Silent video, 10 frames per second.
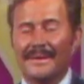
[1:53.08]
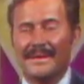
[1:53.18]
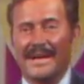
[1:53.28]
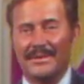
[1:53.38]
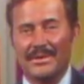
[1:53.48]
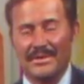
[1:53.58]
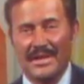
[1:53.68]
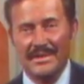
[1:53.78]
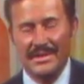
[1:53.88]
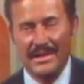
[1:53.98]
Cairo,
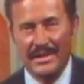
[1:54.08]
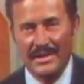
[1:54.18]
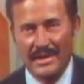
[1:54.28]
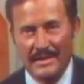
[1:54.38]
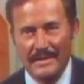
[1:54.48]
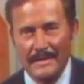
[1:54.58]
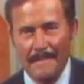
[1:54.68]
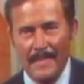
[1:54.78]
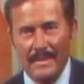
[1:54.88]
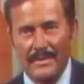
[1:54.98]
1988.
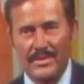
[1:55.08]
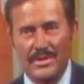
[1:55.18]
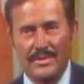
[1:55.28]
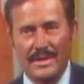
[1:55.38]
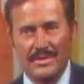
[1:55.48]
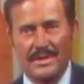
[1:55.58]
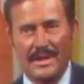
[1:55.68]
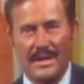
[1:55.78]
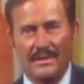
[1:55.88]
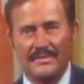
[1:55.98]
The Suez
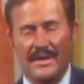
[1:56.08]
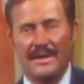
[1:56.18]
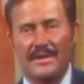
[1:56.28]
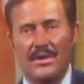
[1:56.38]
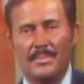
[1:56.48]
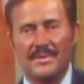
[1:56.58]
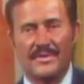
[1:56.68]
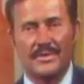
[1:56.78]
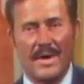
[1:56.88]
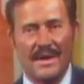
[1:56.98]
Canal finally
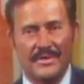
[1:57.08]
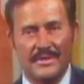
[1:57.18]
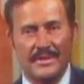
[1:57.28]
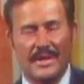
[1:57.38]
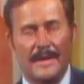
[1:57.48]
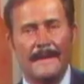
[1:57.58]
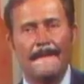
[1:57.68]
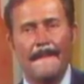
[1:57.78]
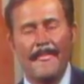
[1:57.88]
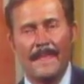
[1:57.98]
opened for traffic
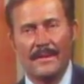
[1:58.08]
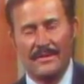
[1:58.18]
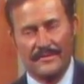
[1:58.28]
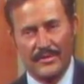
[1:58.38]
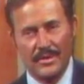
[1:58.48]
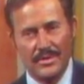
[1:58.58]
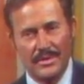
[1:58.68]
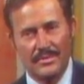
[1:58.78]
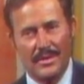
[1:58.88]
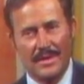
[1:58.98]
today. The
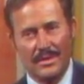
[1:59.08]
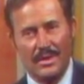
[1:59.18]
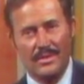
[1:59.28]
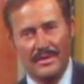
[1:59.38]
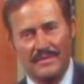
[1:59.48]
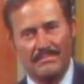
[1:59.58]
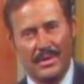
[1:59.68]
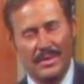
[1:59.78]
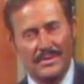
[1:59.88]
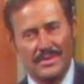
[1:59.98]
first truckload of
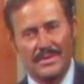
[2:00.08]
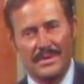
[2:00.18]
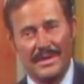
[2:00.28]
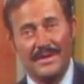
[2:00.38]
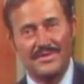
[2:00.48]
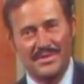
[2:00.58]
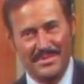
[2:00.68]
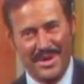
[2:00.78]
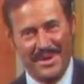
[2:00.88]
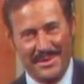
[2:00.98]
boats leaves
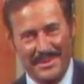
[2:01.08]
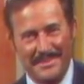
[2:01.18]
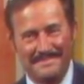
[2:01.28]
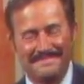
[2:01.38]
tomorrow.